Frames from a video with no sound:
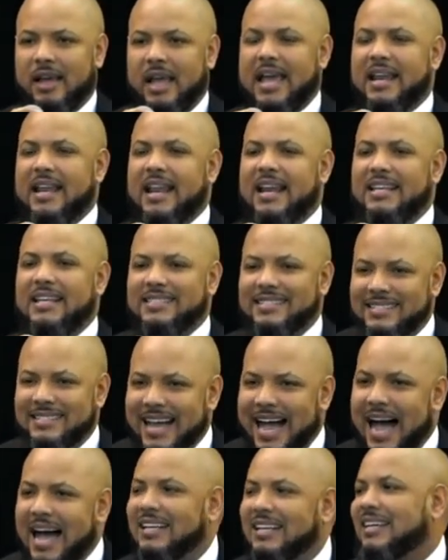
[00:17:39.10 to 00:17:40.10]
And that is
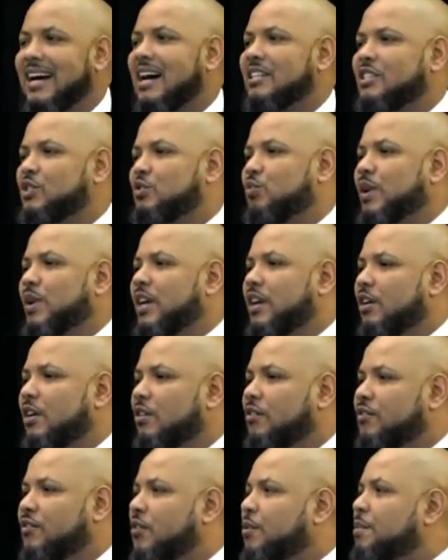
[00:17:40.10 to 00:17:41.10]
not God's
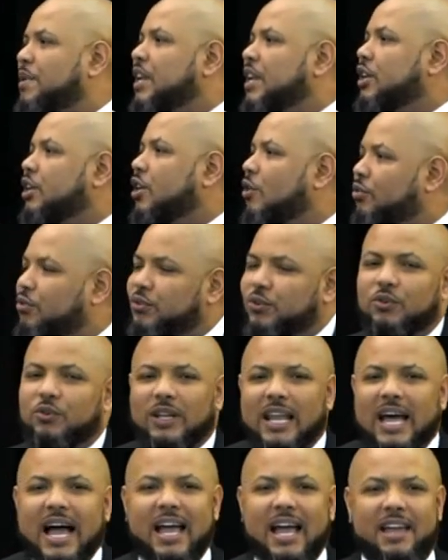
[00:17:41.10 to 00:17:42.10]
will for me to go through
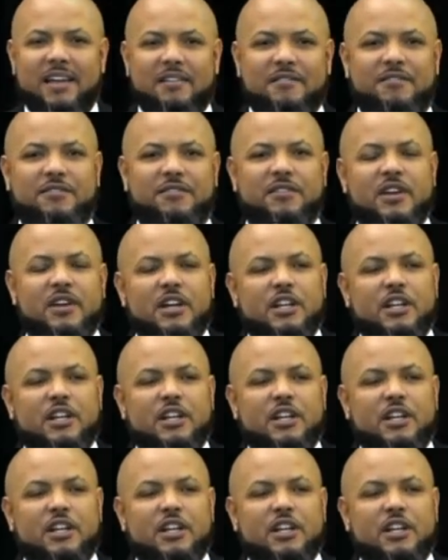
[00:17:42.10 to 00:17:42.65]
life